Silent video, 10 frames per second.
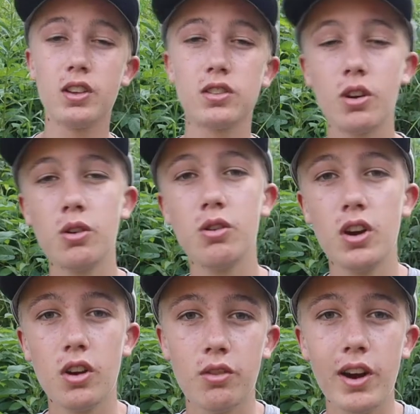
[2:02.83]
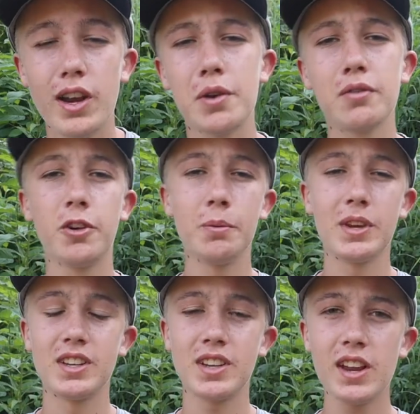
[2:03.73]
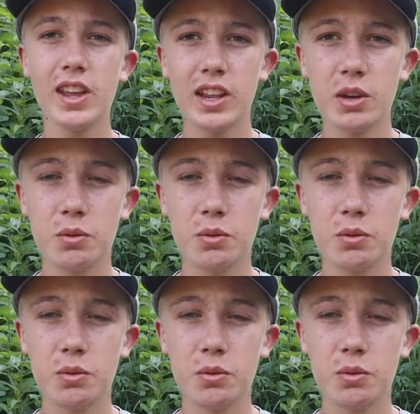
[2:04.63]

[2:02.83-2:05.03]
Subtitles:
So right now I'm filming in 1080,